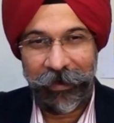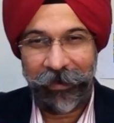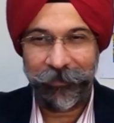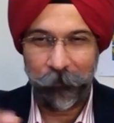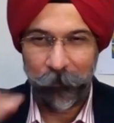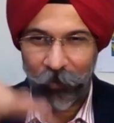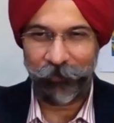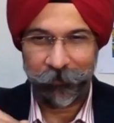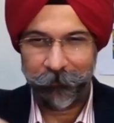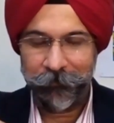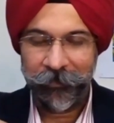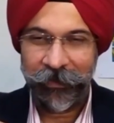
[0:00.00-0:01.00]
at the
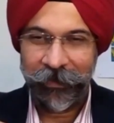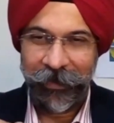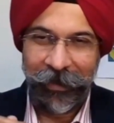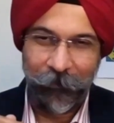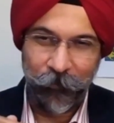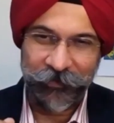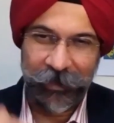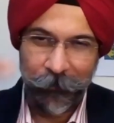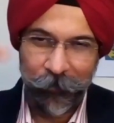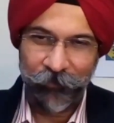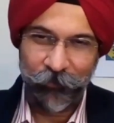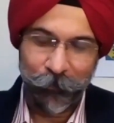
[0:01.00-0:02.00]
bottom and was
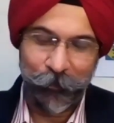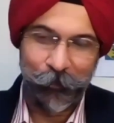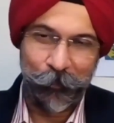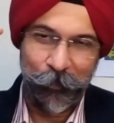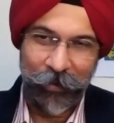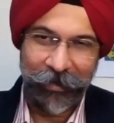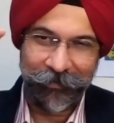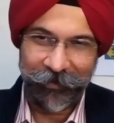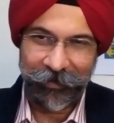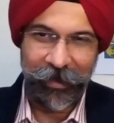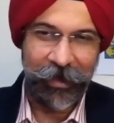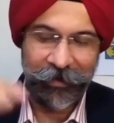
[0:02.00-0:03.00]
able to break the
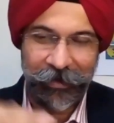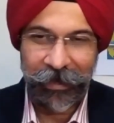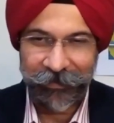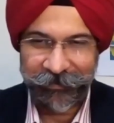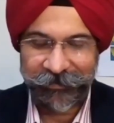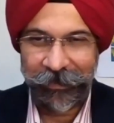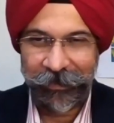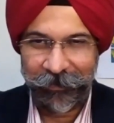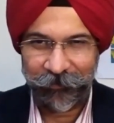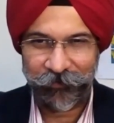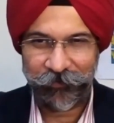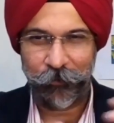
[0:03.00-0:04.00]
glass
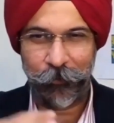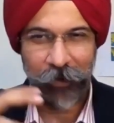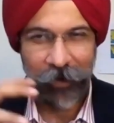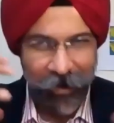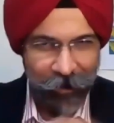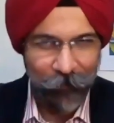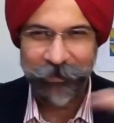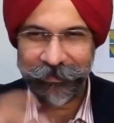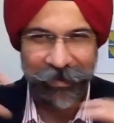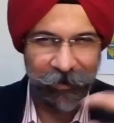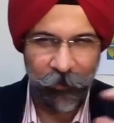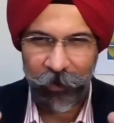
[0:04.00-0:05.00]
ceiling. So, how did
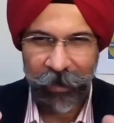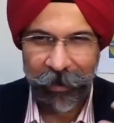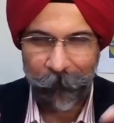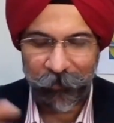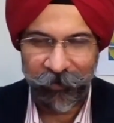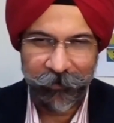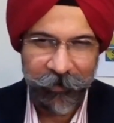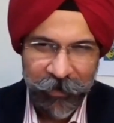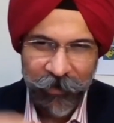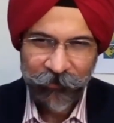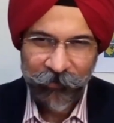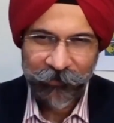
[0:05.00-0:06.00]
that all happen?
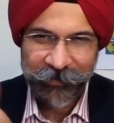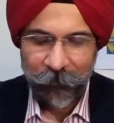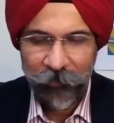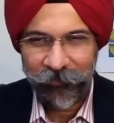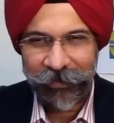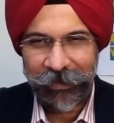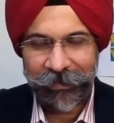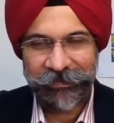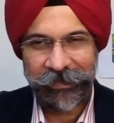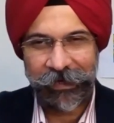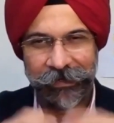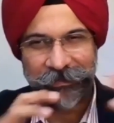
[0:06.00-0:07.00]
So, some of the
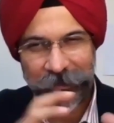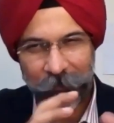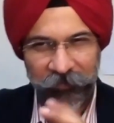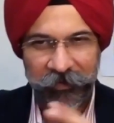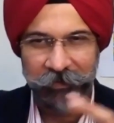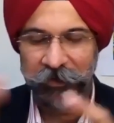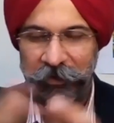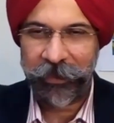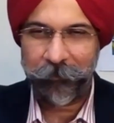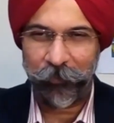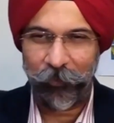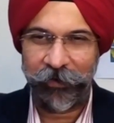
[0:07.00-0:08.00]
insights, some of the
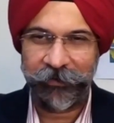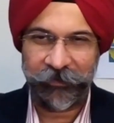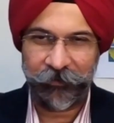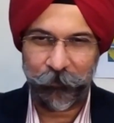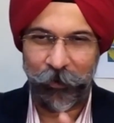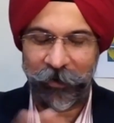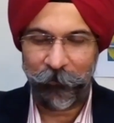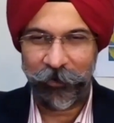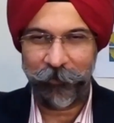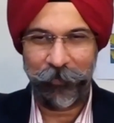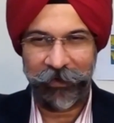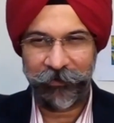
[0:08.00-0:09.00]
turning points is what I want
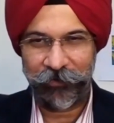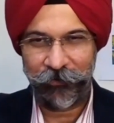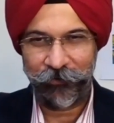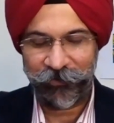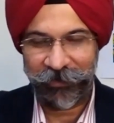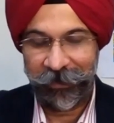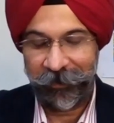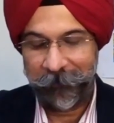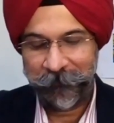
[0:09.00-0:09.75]
to bring to you today.